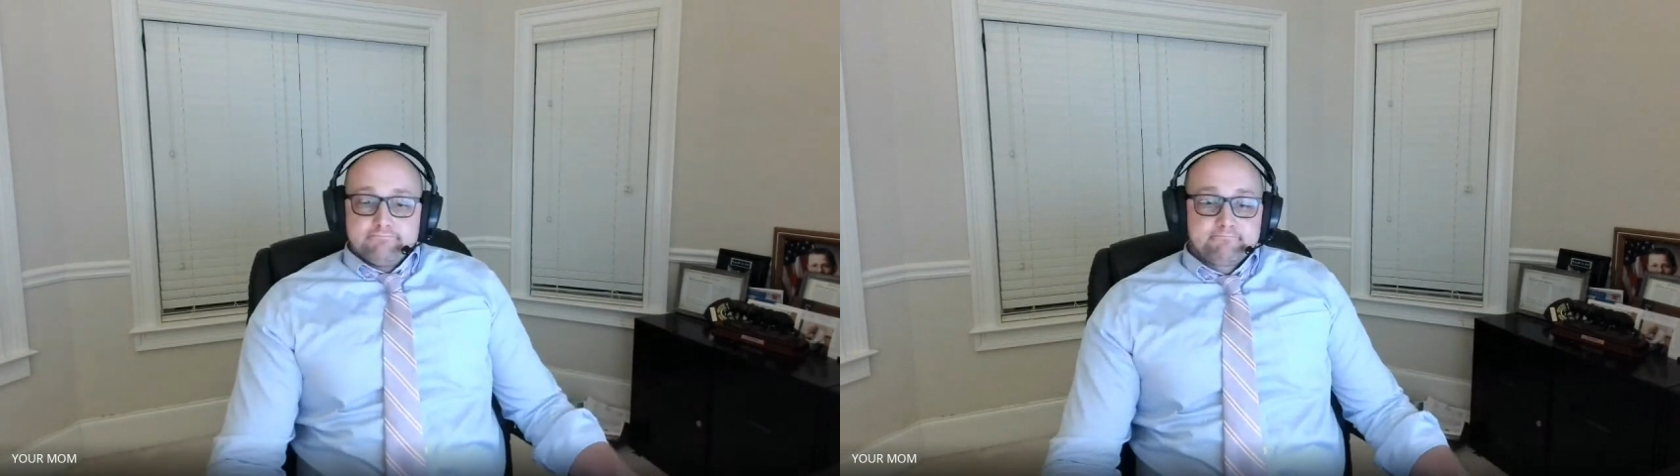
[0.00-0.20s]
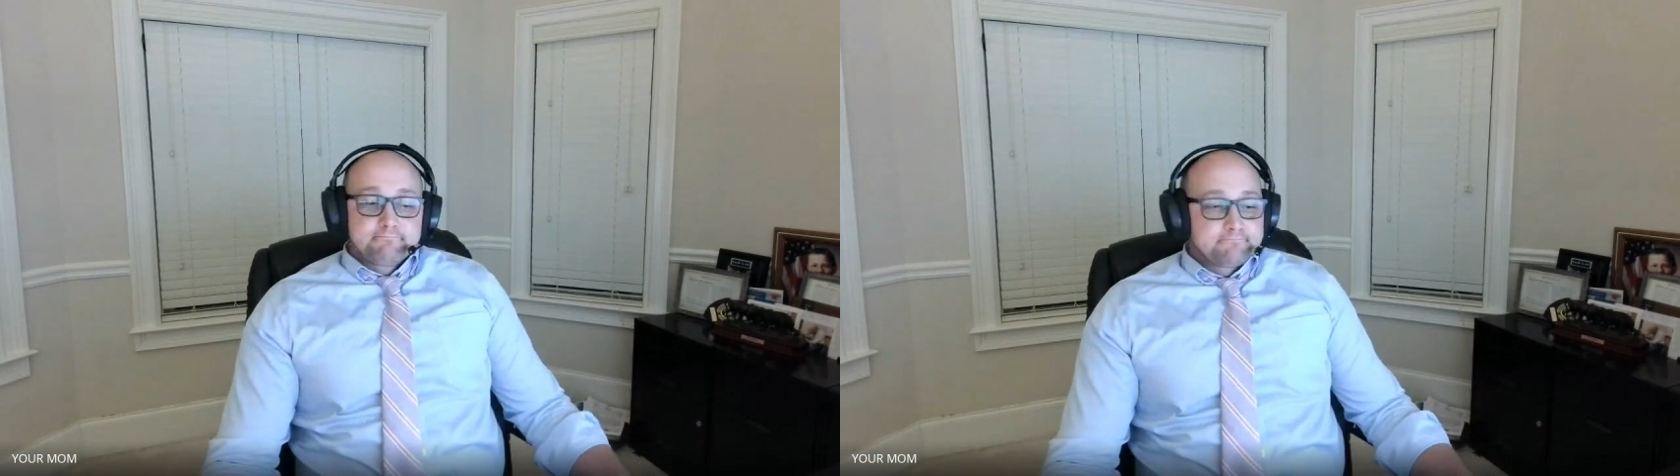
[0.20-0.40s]

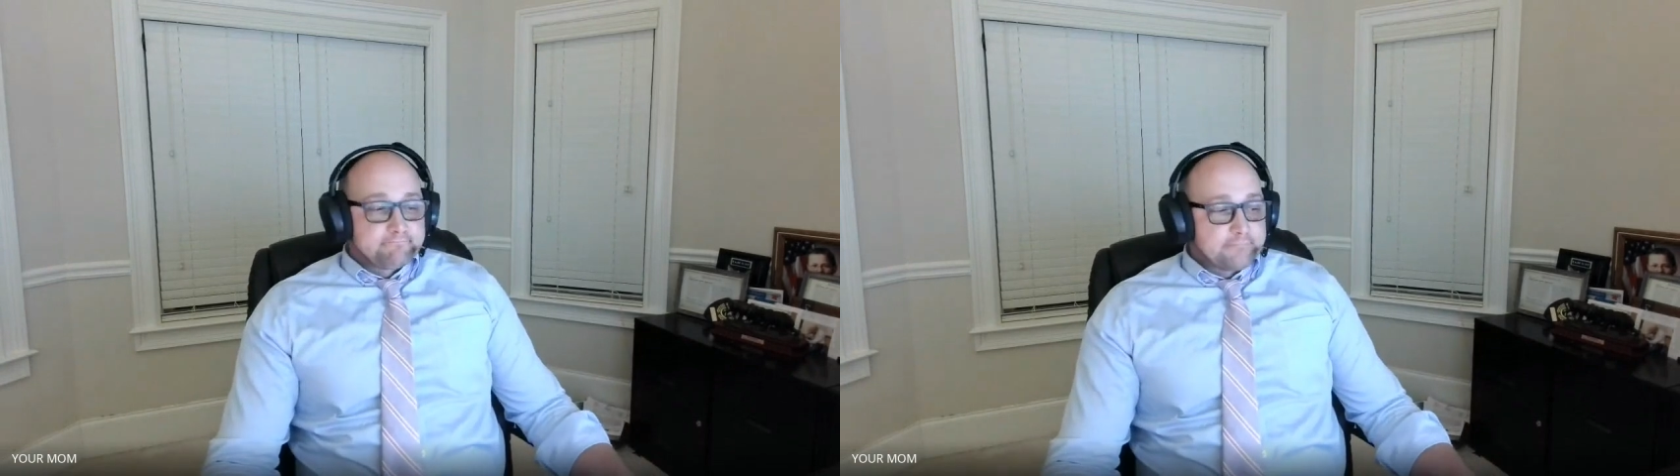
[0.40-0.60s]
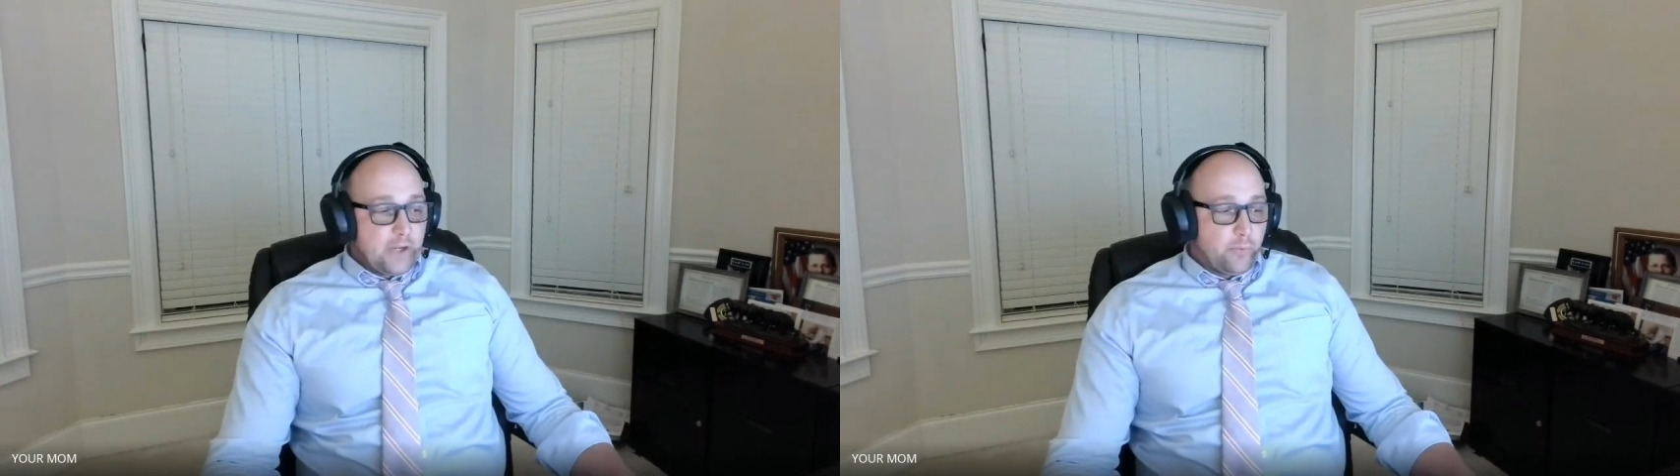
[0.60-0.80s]

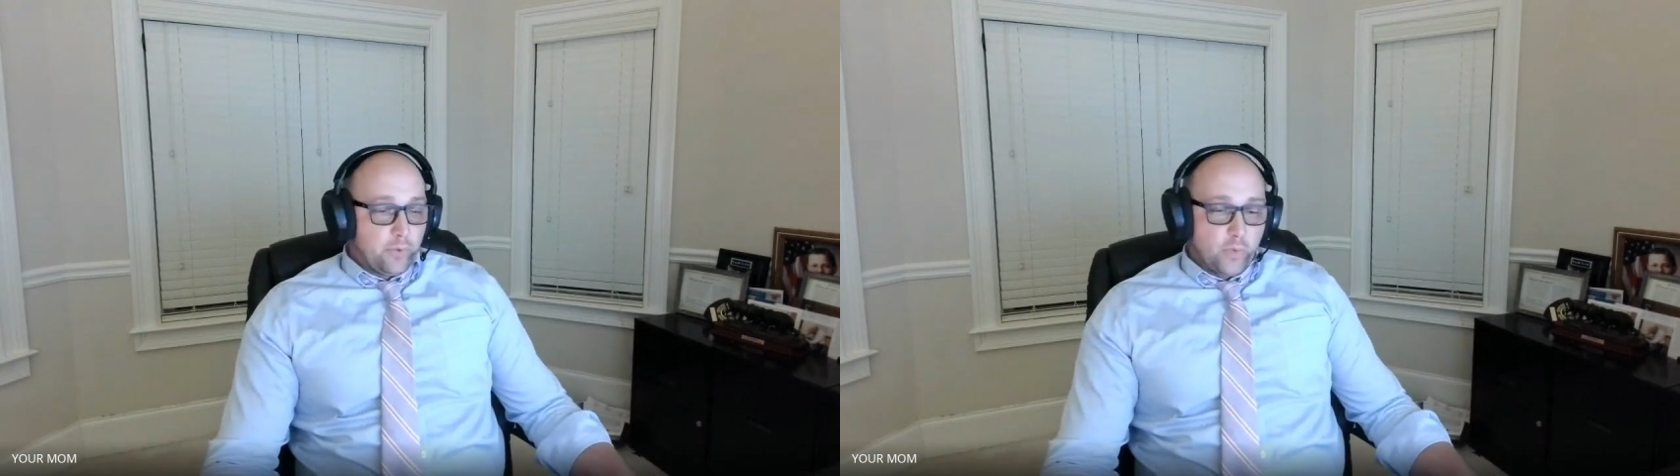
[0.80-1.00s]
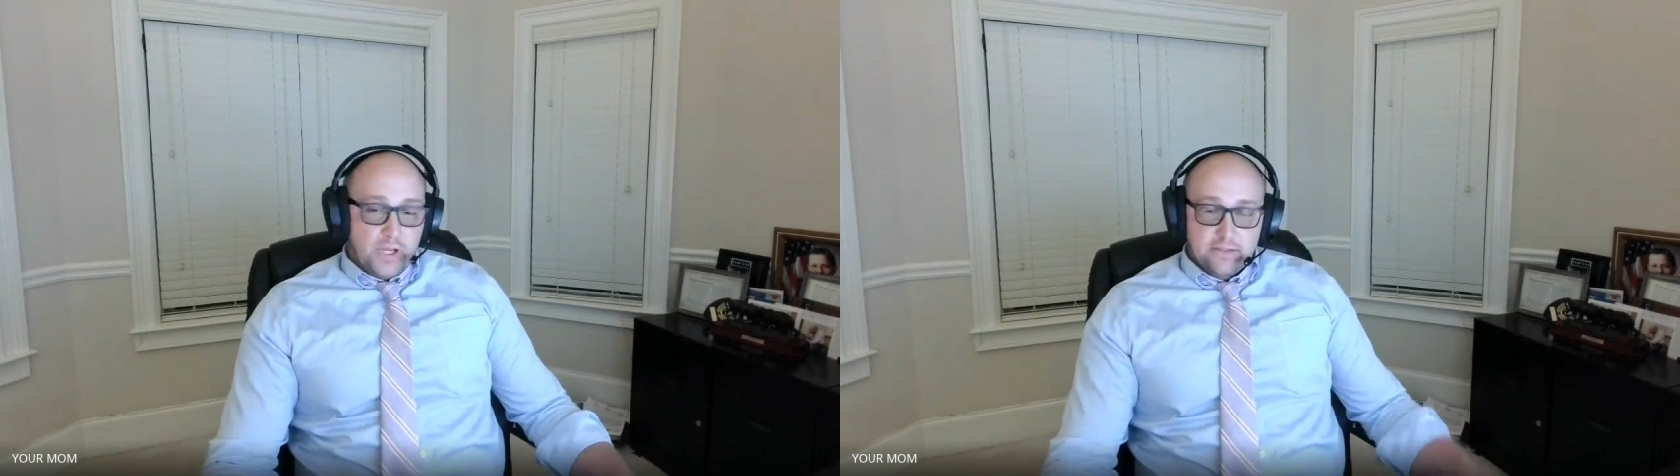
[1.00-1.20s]
And we
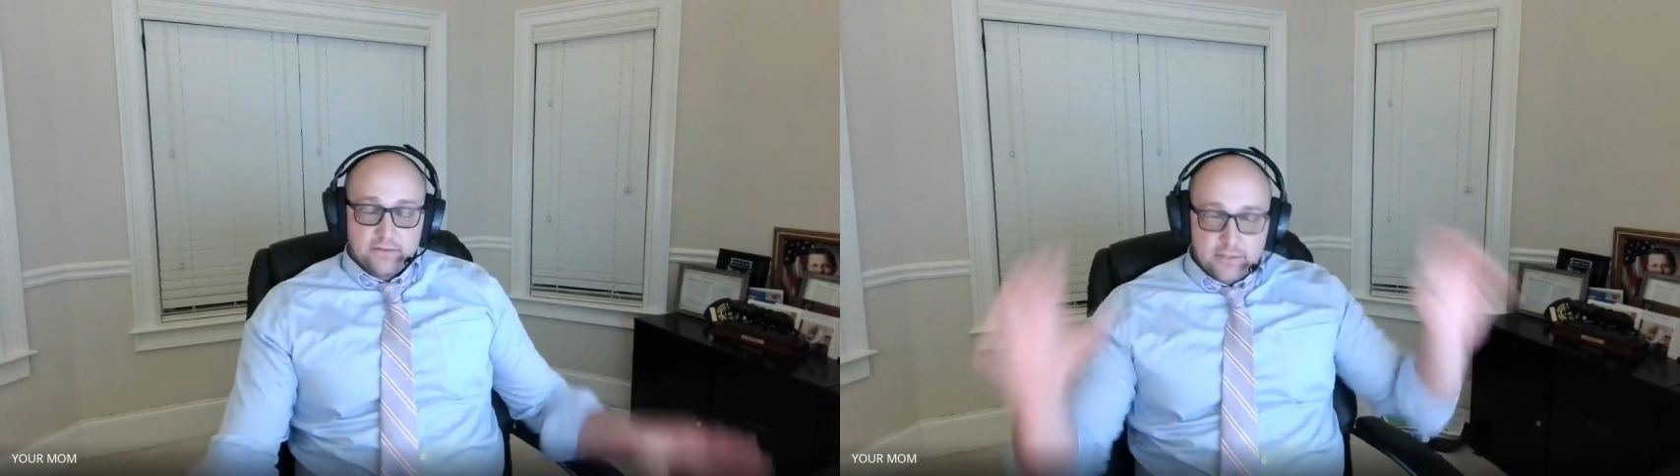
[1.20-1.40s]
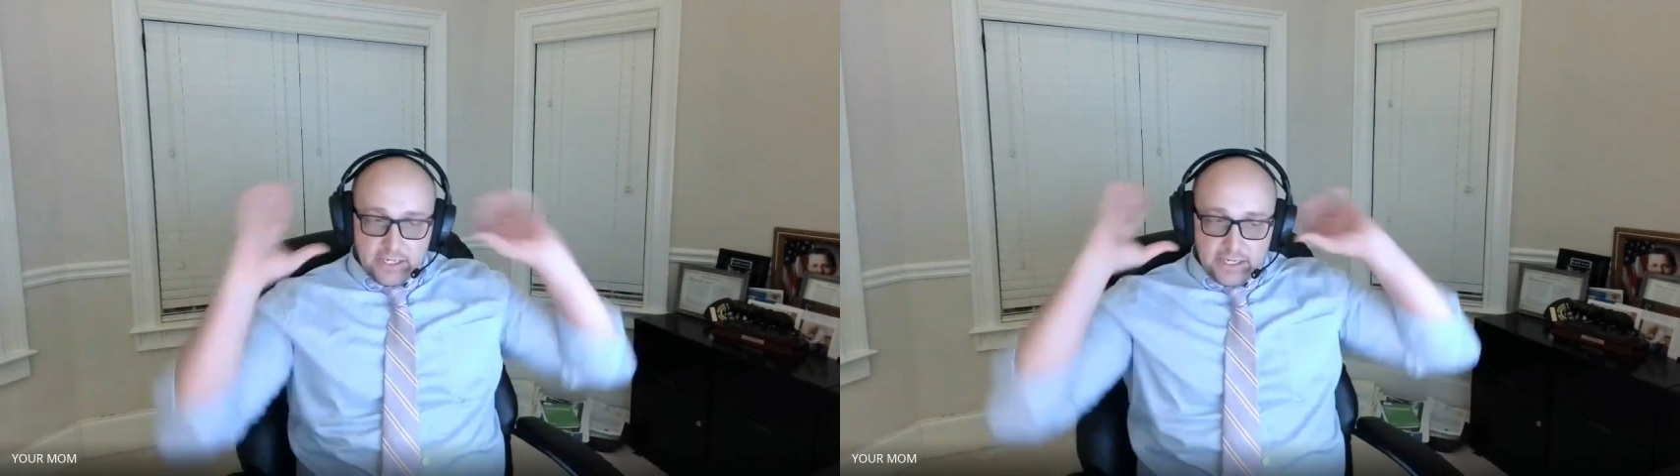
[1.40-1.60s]

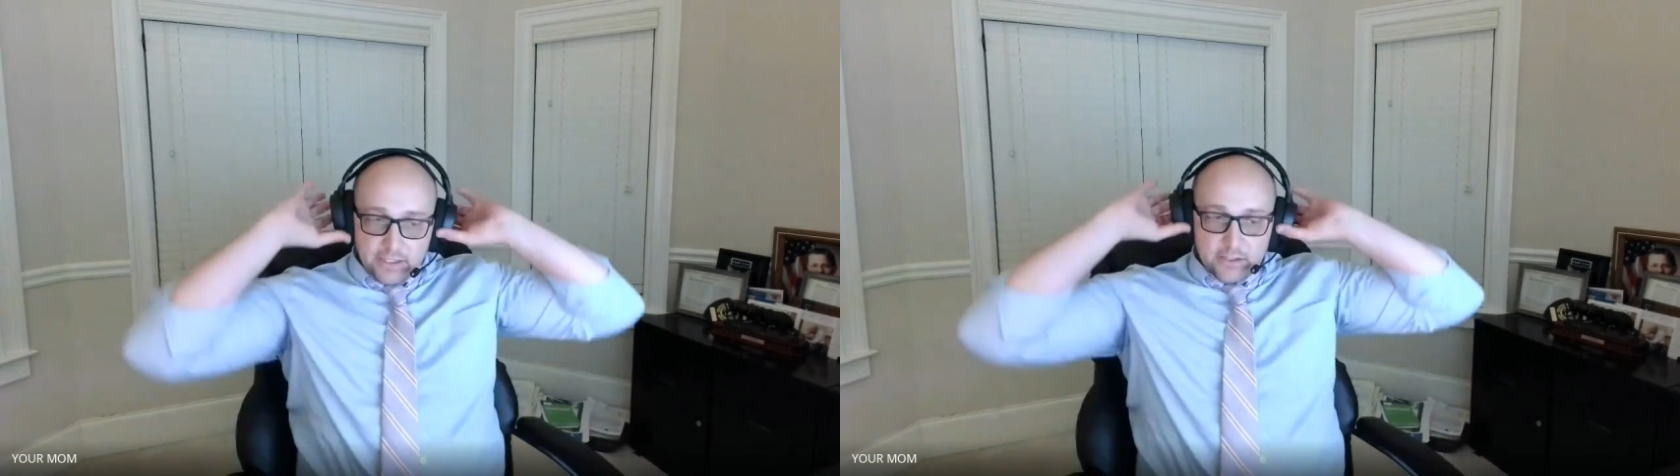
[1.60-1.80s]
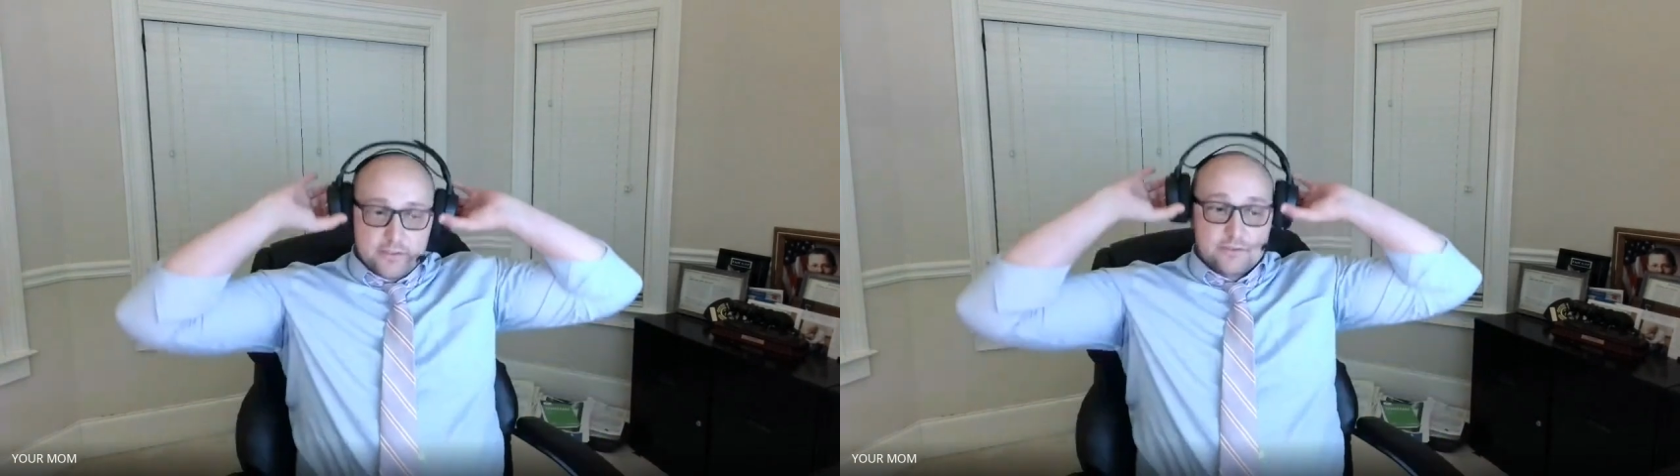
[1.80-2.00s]
went,
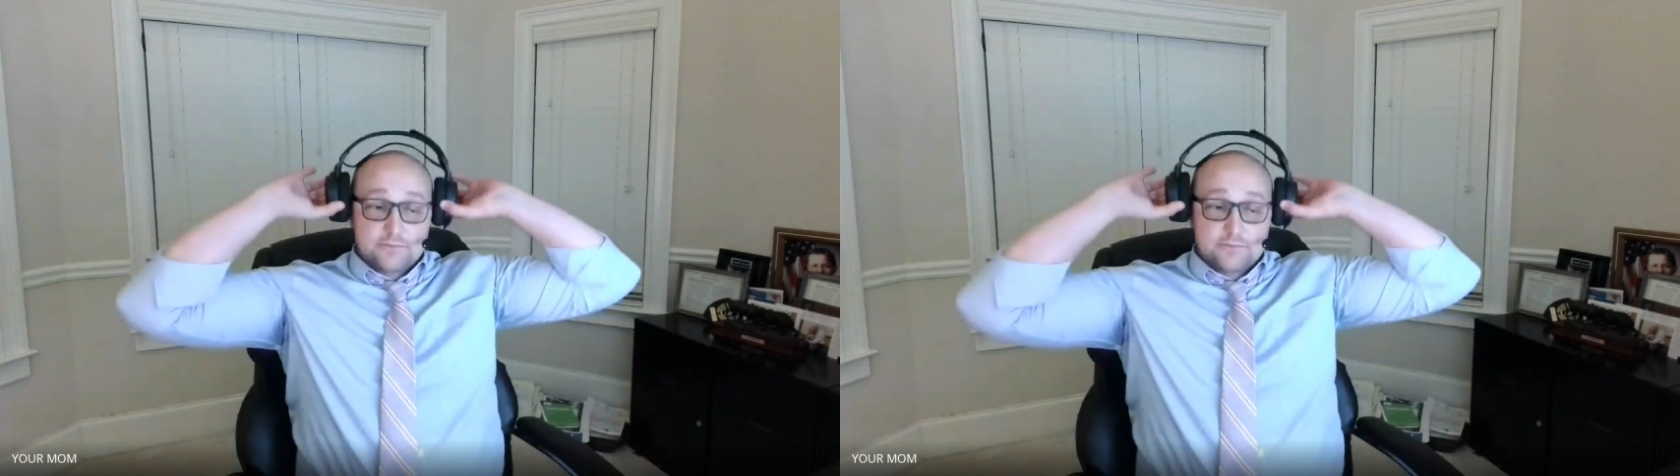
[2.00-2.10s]
and,